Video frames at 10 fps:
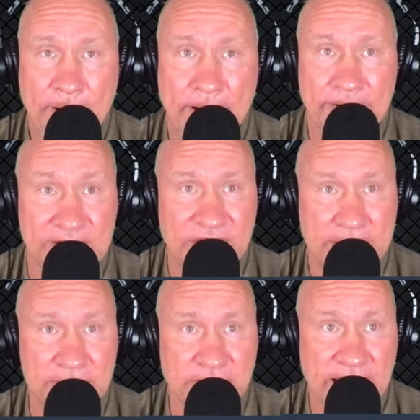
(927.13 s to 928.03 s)
Let
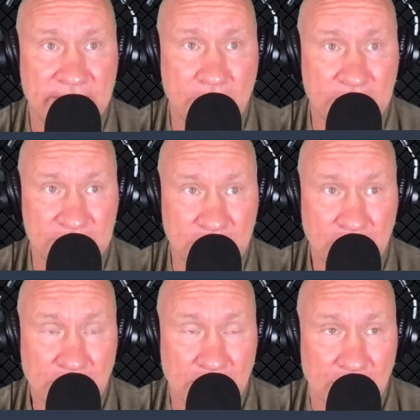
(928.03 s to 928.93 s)
James do that if he wants to.
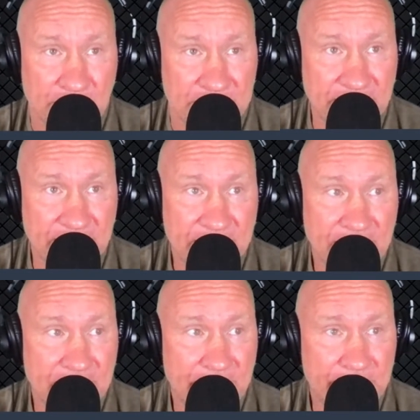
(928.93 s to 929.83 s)
But
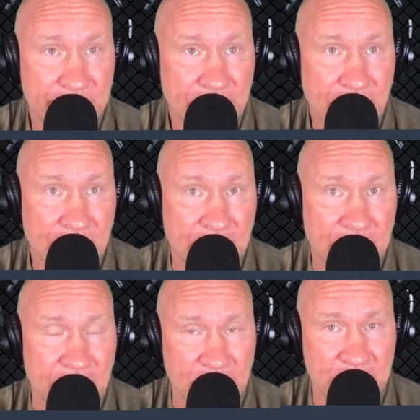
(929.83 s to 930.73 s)
the
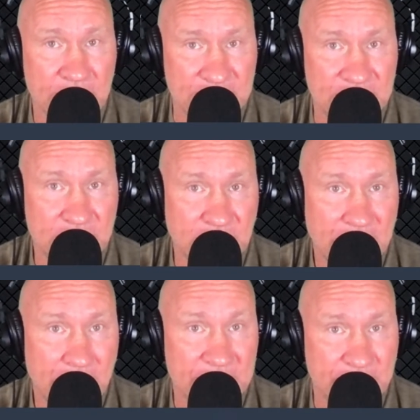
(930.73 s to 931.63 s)
good thing was he showed how
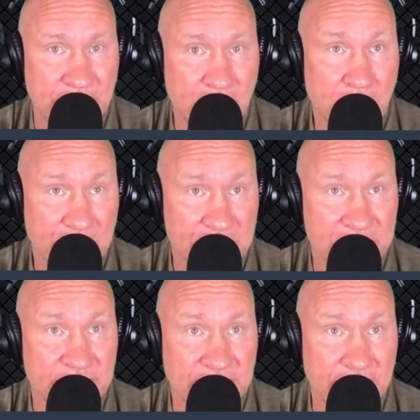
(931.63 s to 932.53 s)
much people were
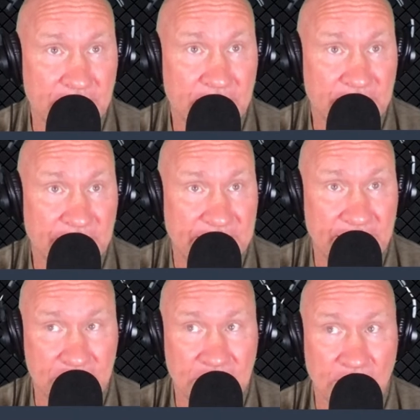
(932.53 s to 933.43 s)
interested in him. In fact, he
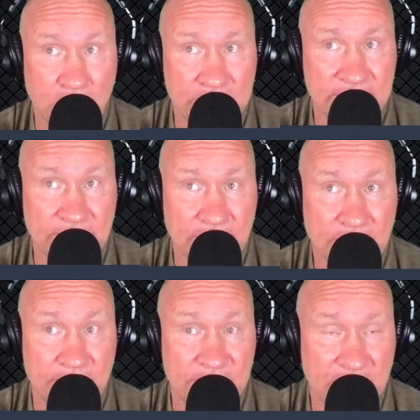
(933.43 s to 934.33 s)
had one team
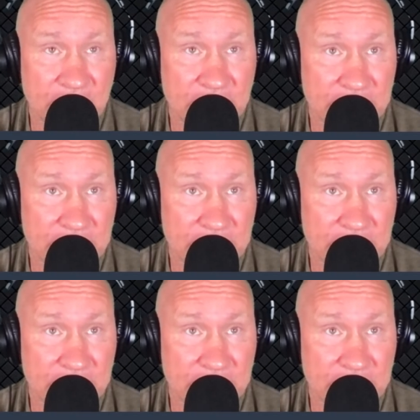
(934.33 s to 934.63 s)
in particular